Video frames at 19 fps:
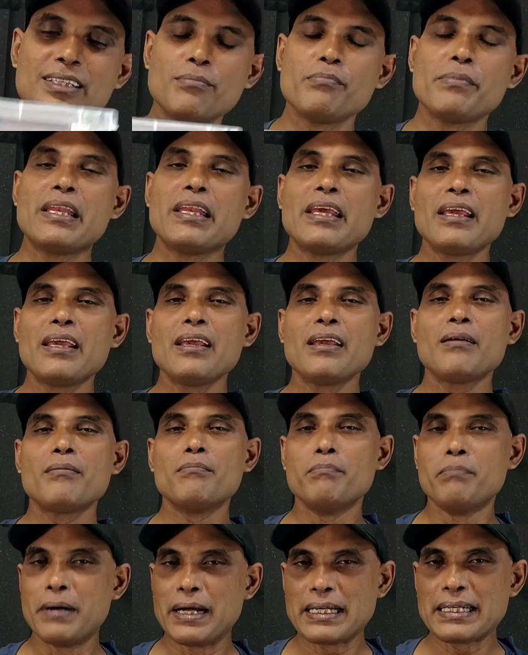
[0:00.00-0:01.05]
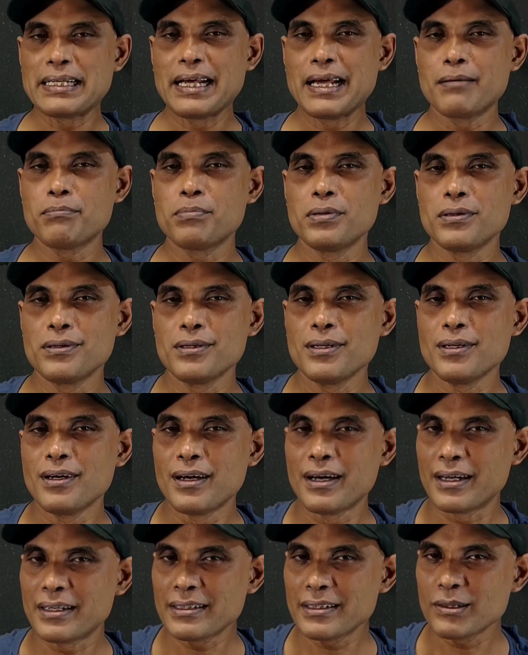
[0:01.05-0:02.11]
a mini bed type
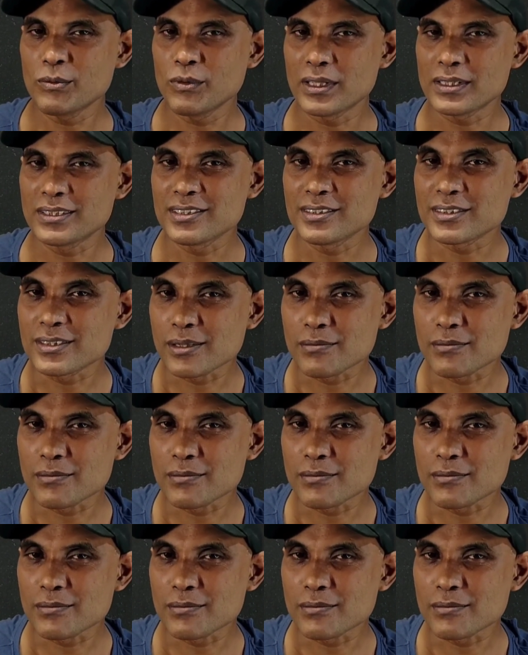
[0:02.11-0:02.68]
100 watts